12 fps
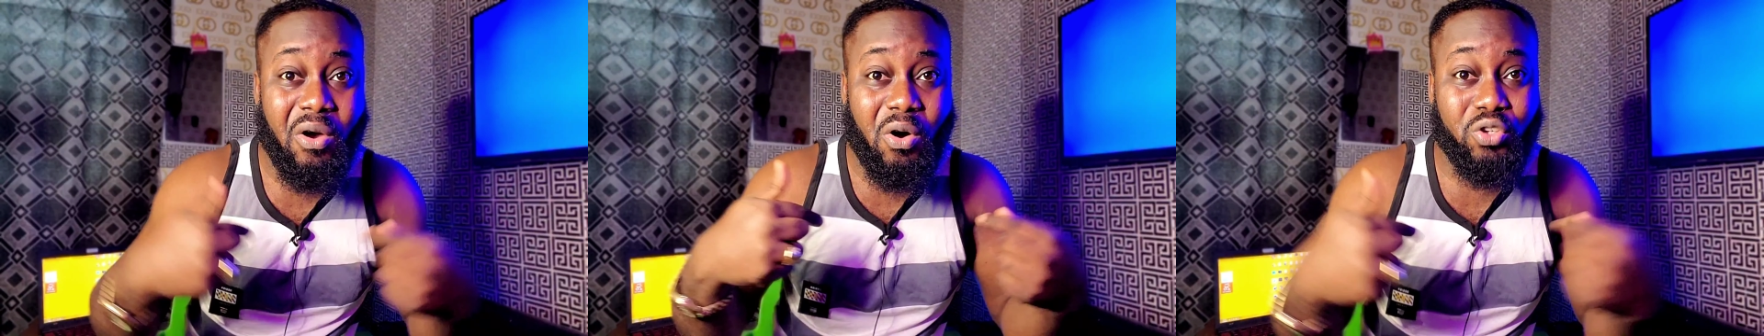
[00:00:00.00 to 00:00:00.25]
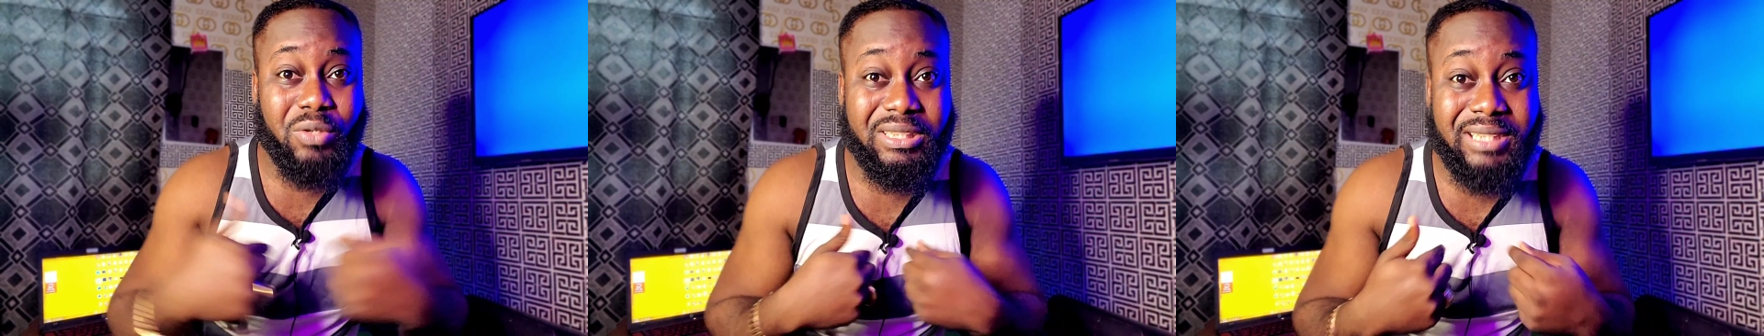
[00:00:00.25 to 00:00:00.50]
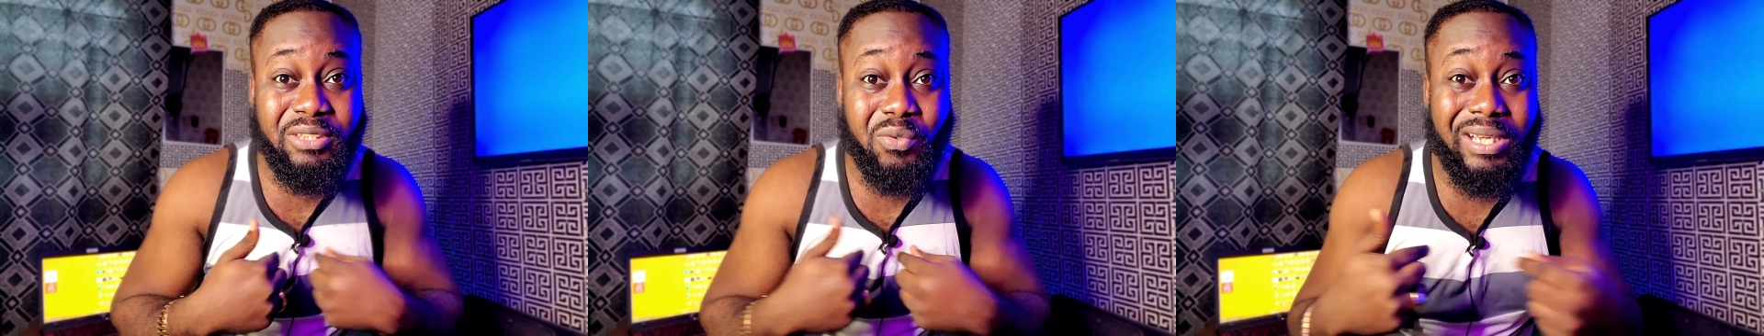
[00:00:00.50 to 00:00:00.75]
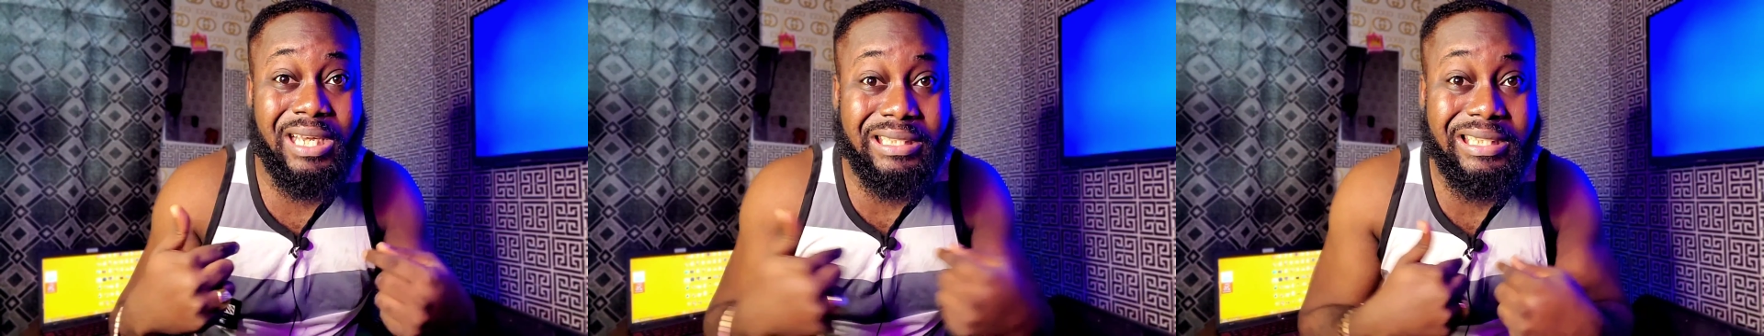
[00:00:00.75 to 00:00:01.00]
or you are trying to
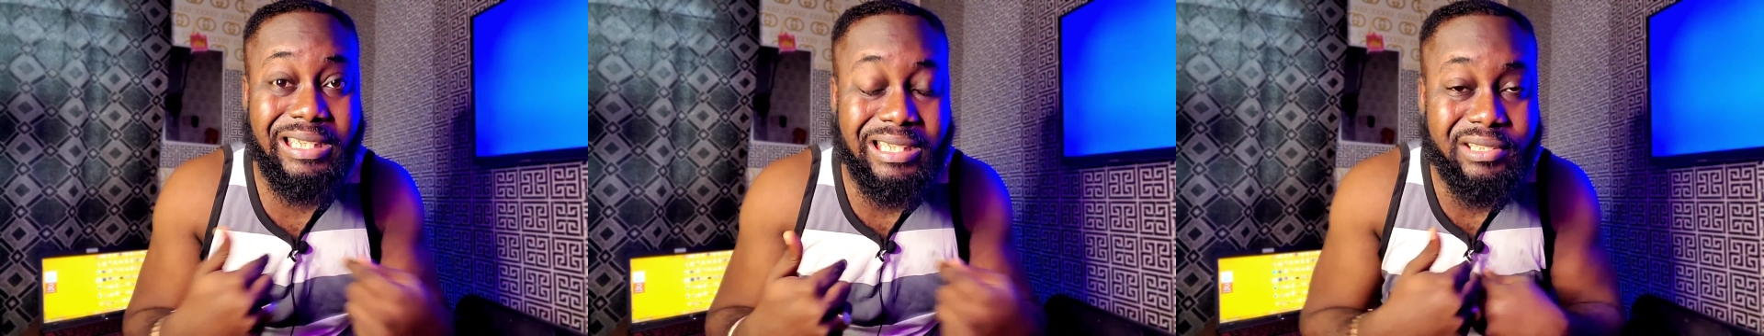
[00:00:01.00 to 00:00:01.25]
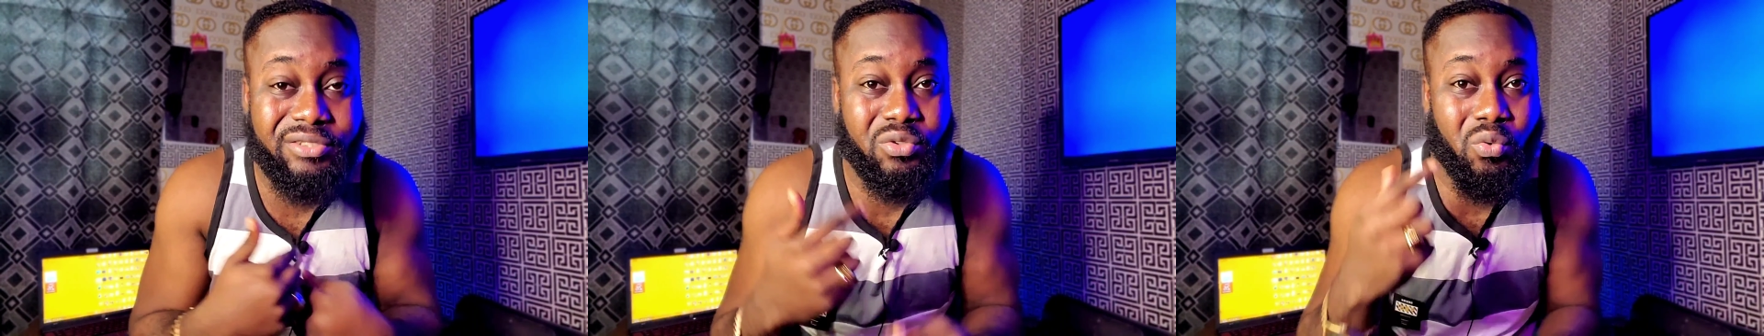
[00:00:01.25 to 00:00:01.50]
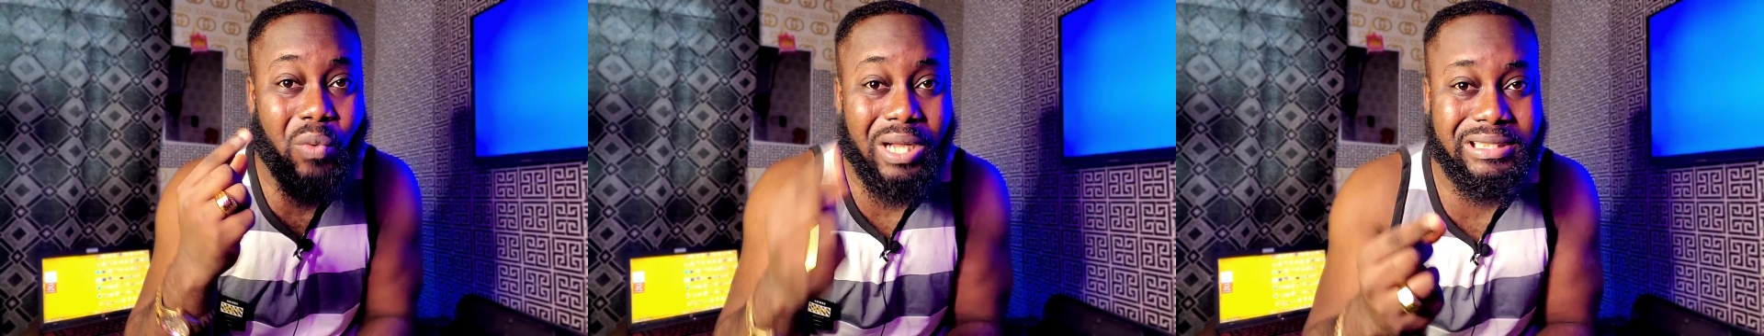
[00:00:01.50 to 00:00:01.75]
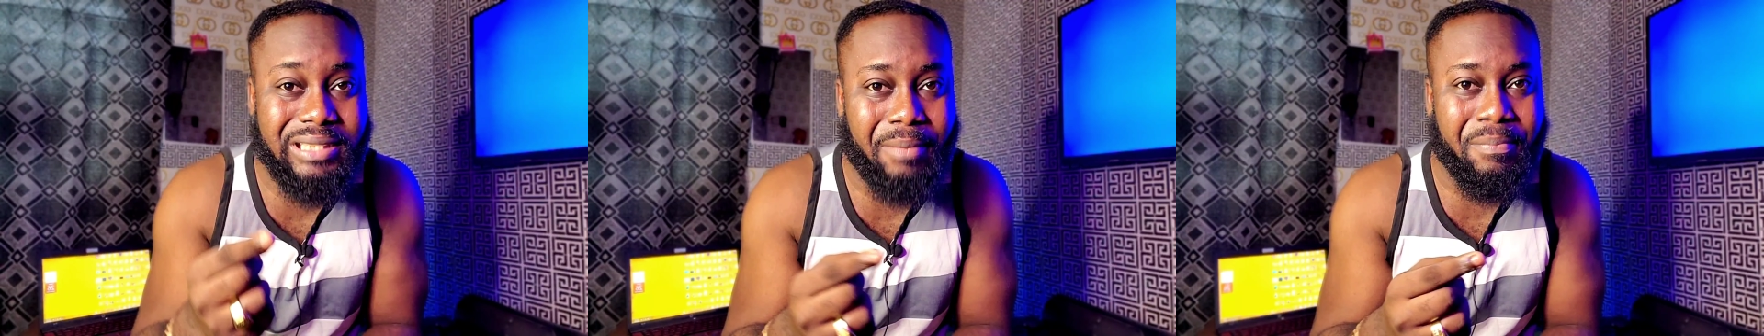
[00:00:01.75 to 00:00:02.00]
get lists to
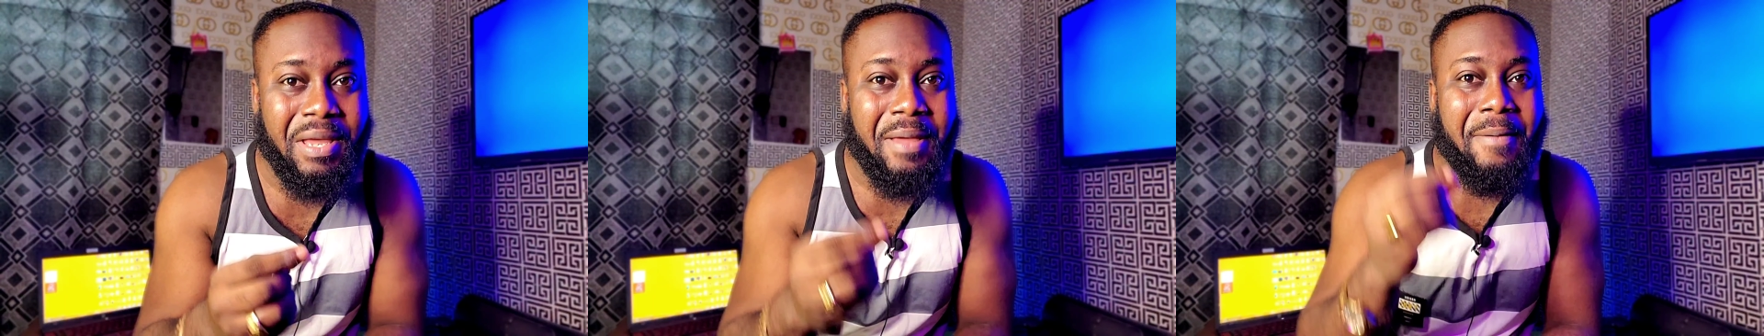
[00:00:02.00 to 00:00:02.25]
WhatsApp,